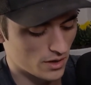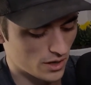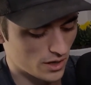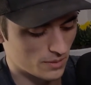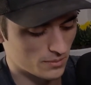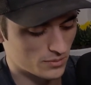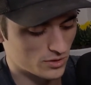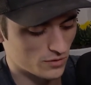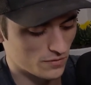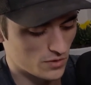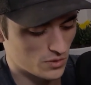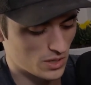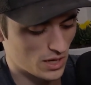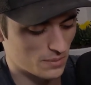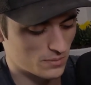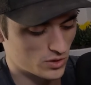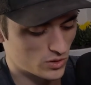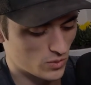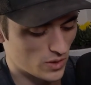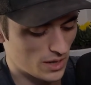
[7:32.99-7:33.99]
So if you
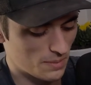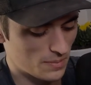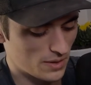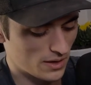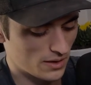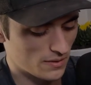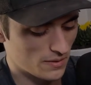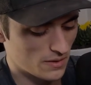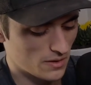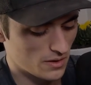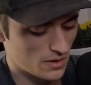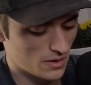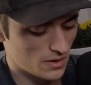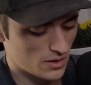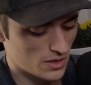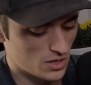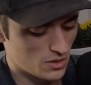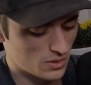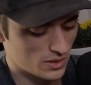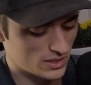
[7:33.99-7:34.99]
kept swiping,
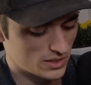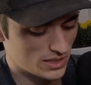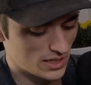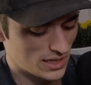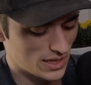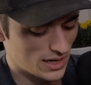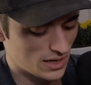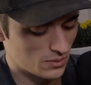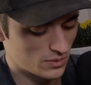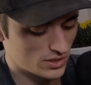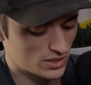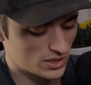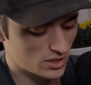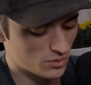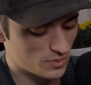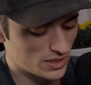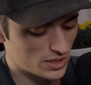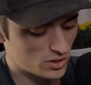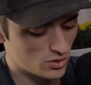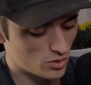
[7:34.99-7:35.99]
you could see that it would still
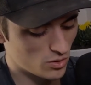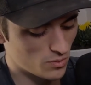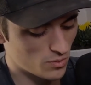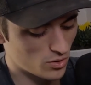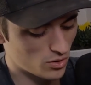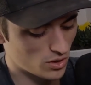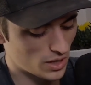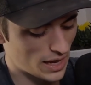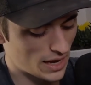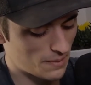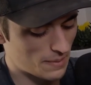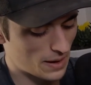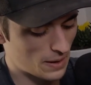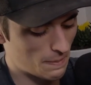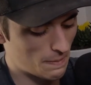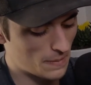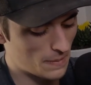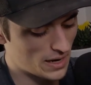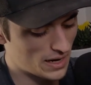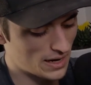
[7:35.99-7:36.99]
be doable at about
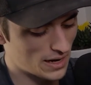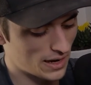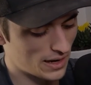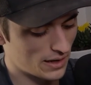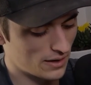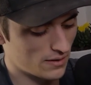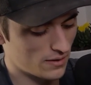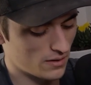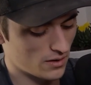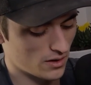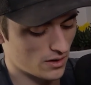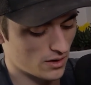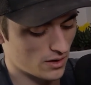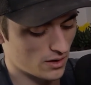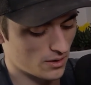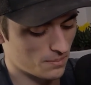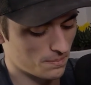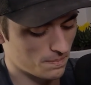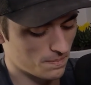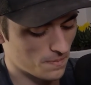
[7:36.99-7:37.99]
midnight
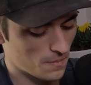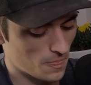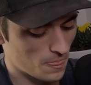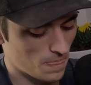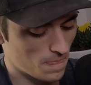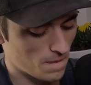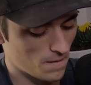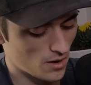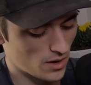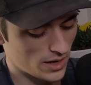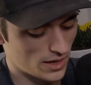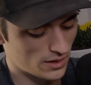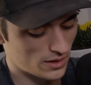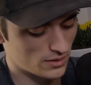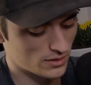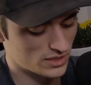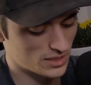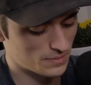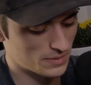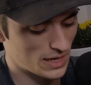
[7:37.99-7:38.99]
in
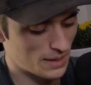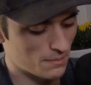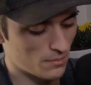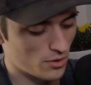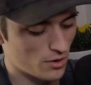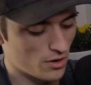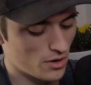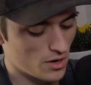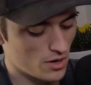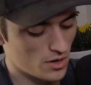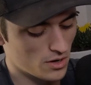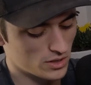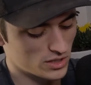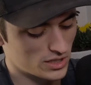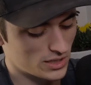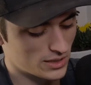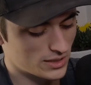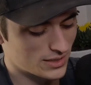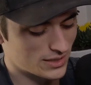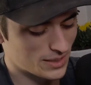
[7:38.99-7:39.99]
September.
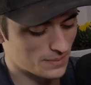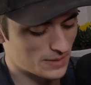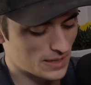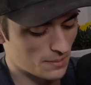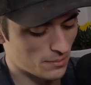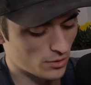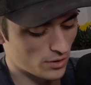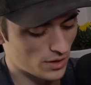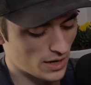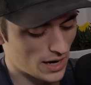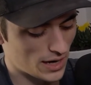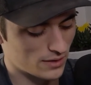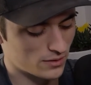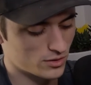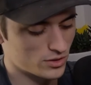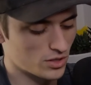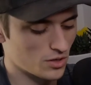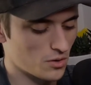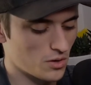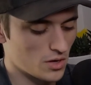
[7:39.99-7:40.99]
So this is September 9th.
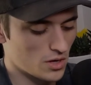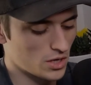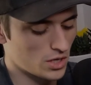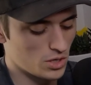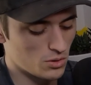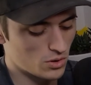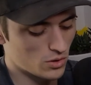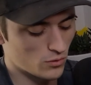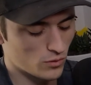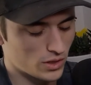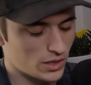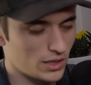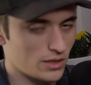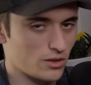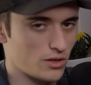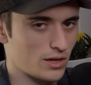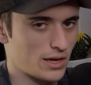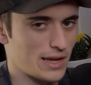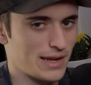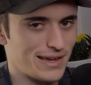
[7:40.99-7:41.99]
So you can really
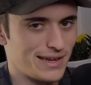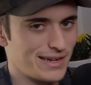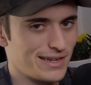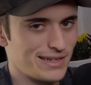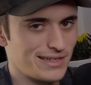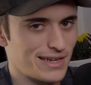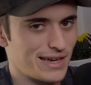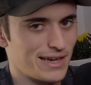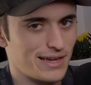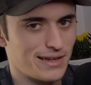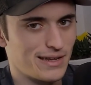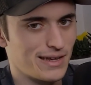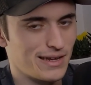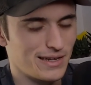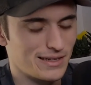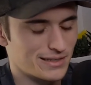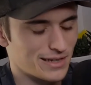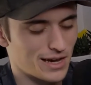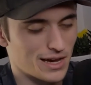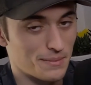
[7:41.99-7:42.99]
look at any date,
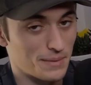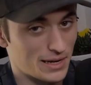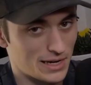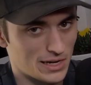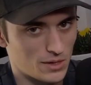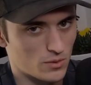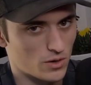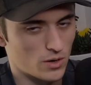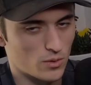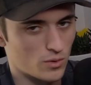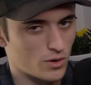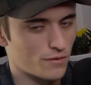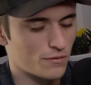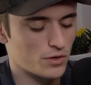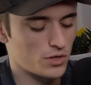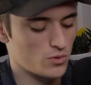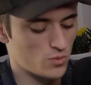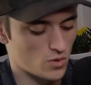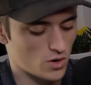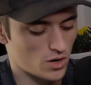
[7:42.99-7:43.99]
anytime, anywhere, wherever
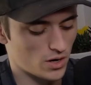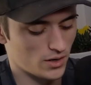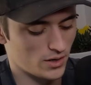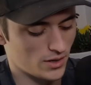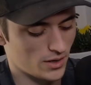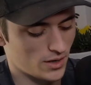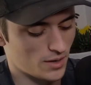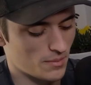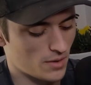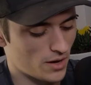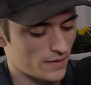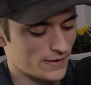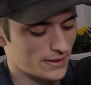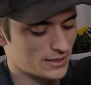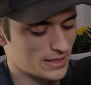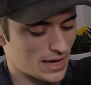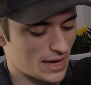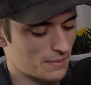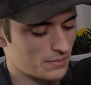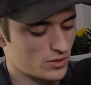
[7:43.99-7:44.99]
you want on this
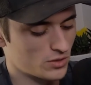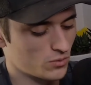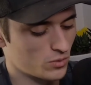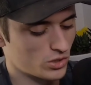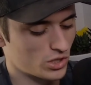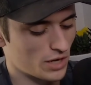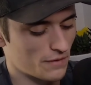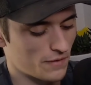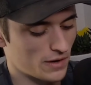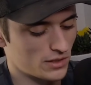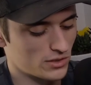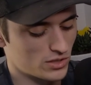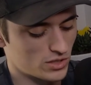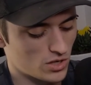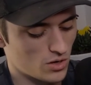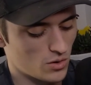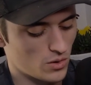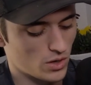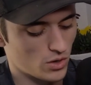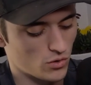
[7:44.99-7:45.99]
app, which I find
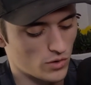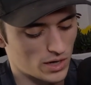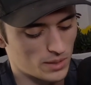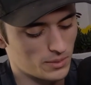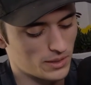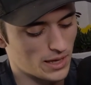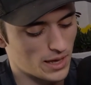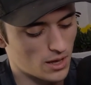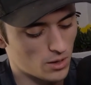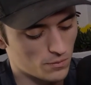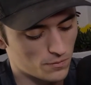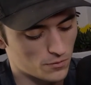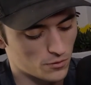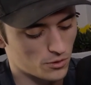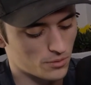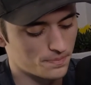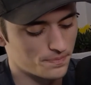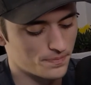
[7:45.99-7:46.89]
so incredibly helpful.